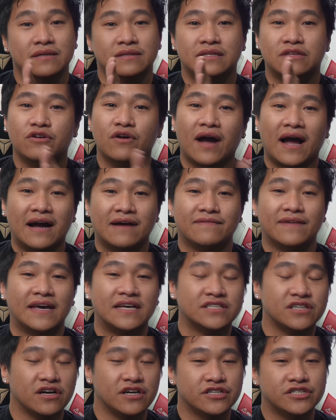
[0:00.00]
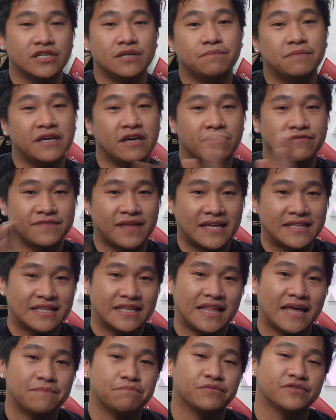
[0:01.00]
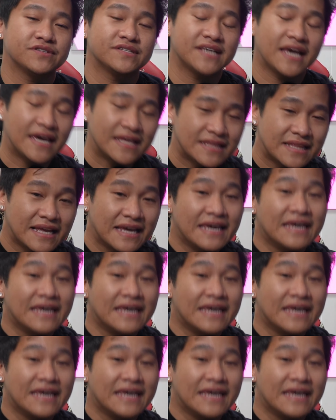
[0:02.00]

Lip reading: you have sRGB of 99%,